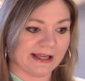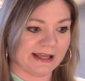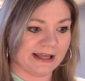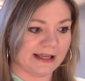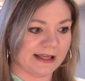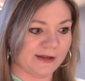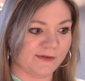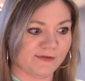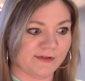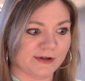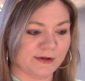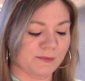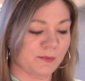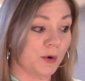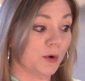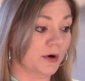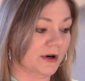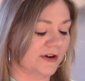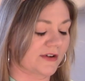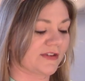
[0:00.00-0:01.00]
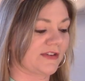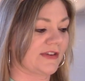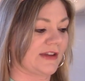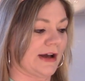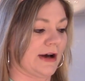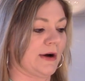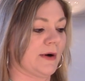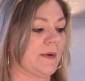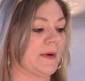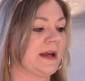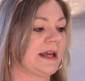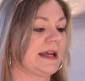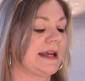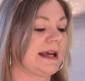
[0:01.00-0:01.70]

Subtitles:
even more so,